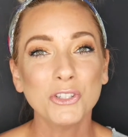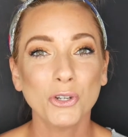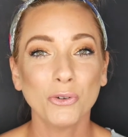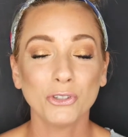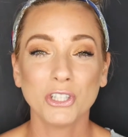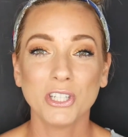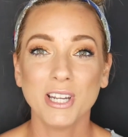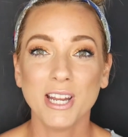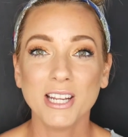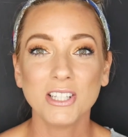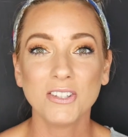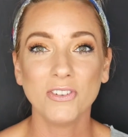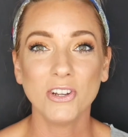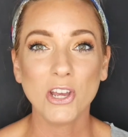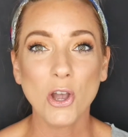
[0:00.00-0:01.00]
So for
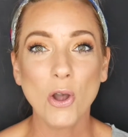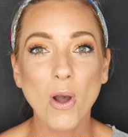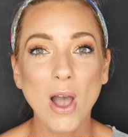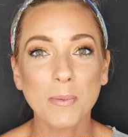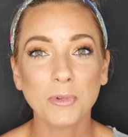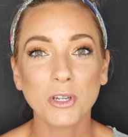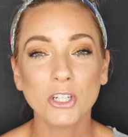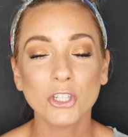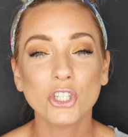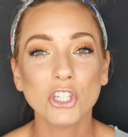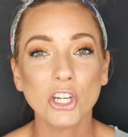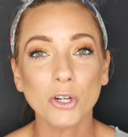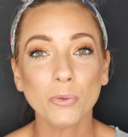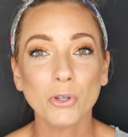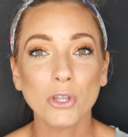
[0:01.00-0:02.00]
today's video, I'm going to
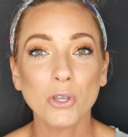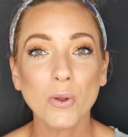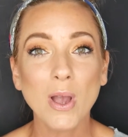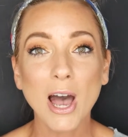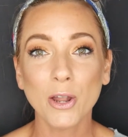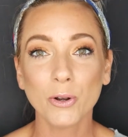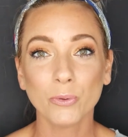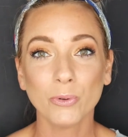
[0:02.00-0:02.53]
share with you how to